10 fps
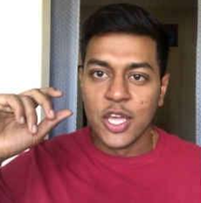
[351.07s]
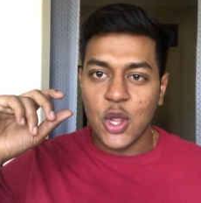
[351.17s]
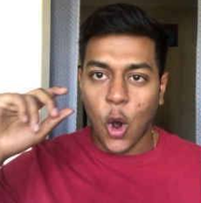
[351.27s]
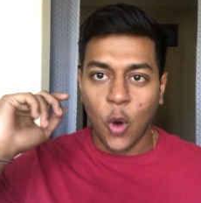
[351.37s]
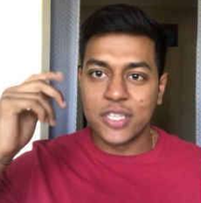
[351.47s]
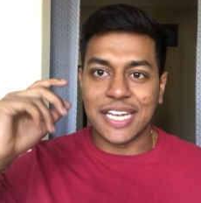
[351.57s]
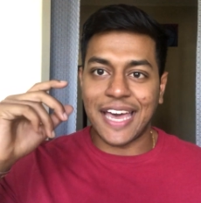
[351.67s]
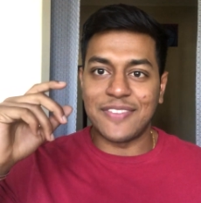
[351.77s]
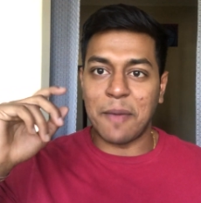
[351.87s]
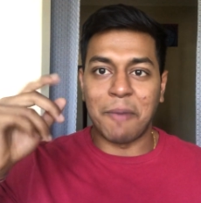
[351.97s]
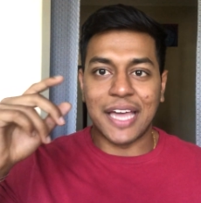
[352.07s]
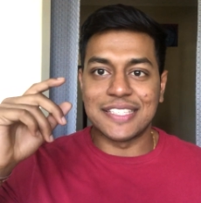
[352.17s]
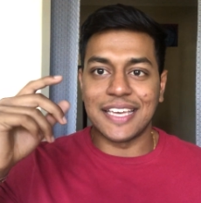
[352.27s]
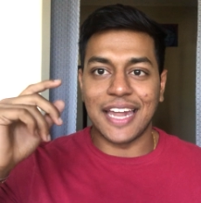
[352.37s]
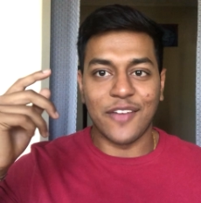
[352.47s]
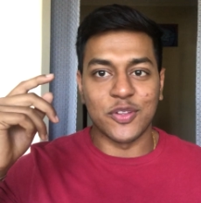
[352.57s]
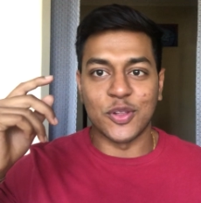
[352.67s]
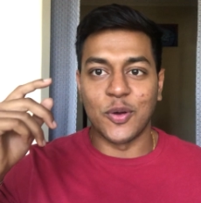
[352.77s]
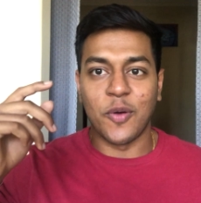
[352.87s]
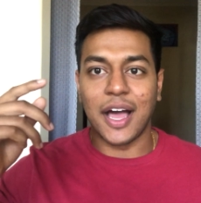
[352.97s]
you're always gonna have that mindset after a
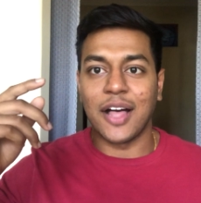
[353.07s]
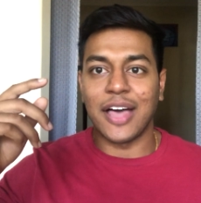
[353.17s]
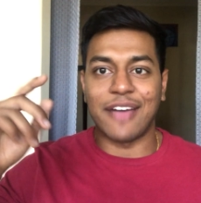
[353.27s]
little while,